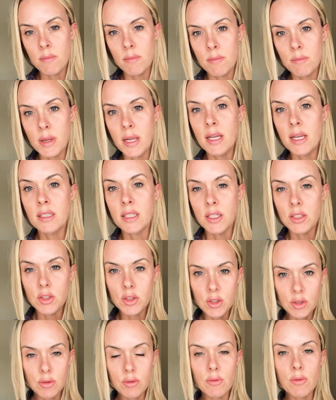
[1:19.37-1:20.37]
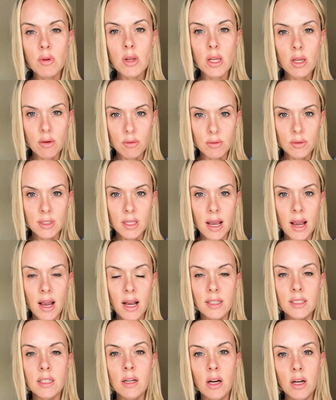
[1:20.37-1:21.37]
because I do use
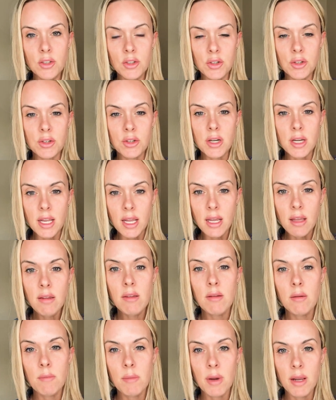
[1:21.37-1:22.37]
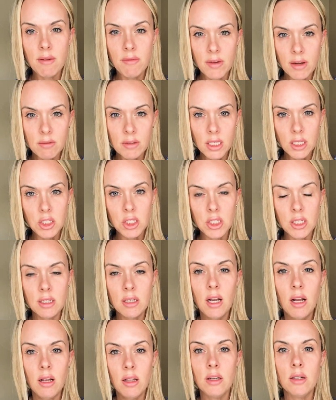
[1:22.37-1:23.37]
that underneath my foundation
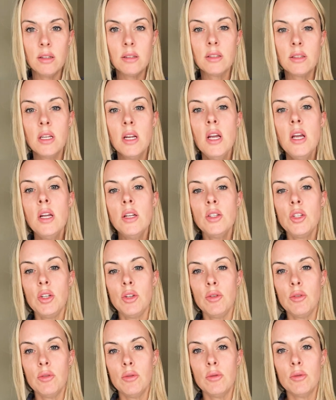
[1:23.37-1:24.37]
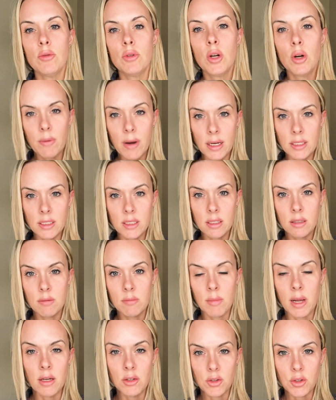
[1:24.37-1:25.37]
colors to correct
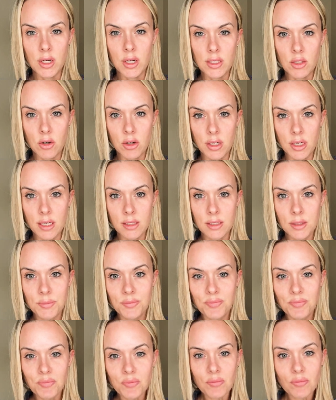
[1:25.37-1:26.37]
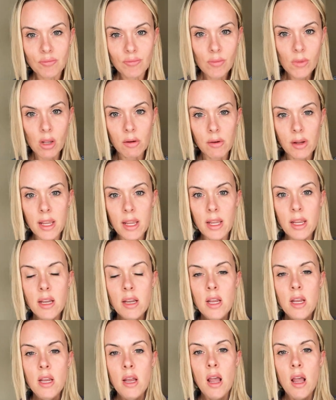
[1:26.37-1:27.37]
my under eye darkness. Okay.
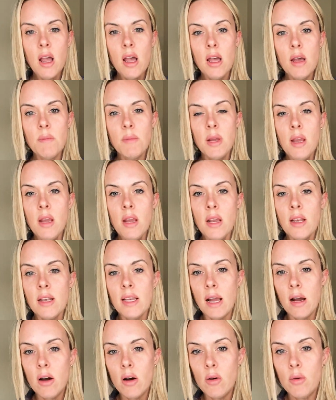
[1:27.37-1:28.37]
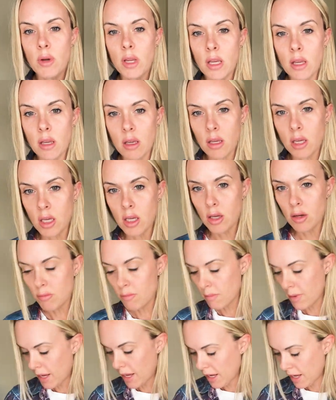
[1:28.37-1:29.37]
Now you
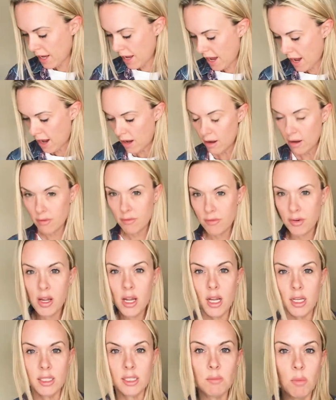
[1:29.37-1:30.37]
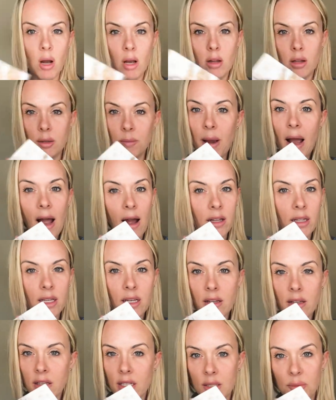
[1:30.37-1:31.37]
may have a smaller
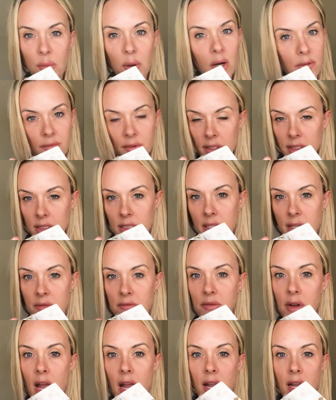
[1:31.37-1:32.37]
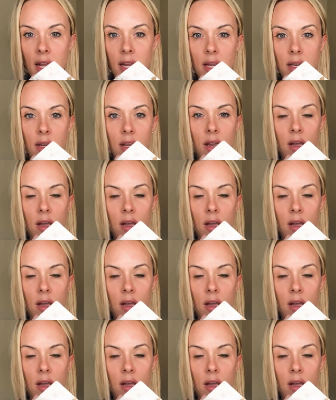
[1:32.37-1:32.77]
palette, that's perfectly fine.